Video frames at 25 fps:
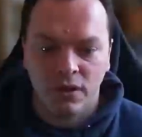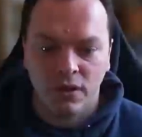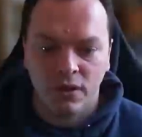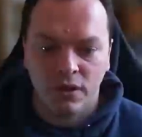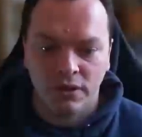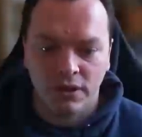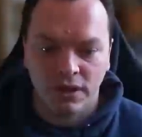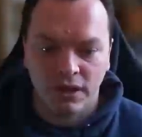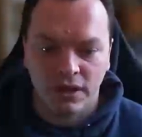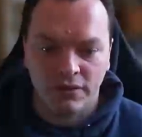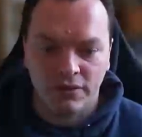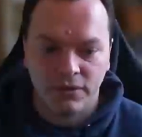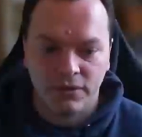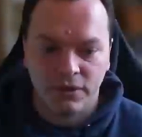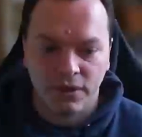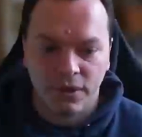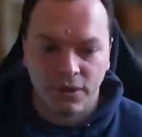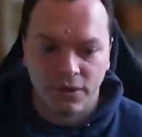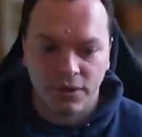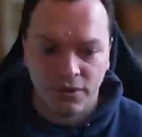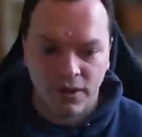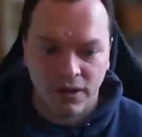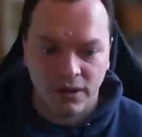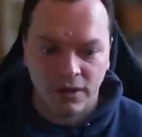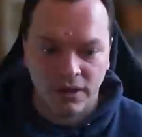on a given
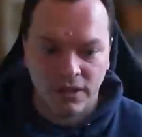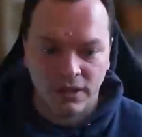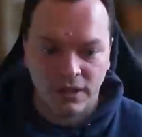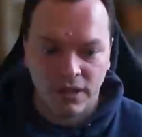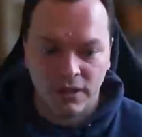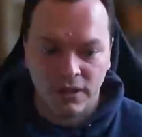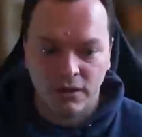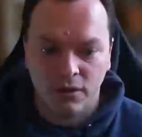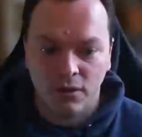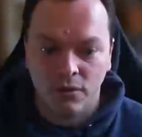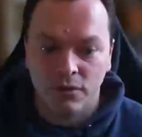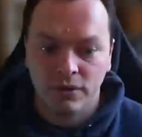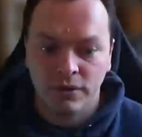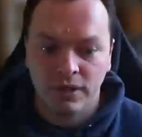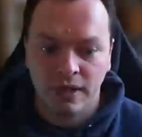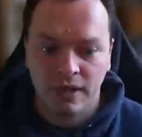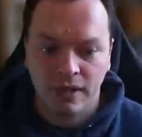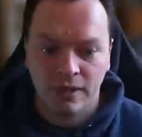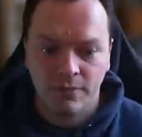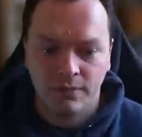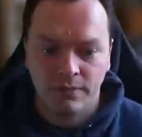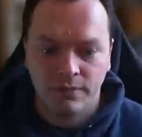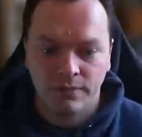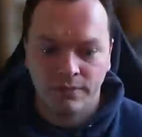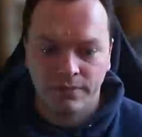thread ID or
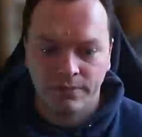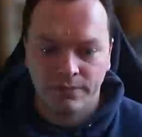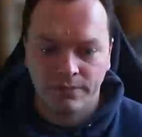name.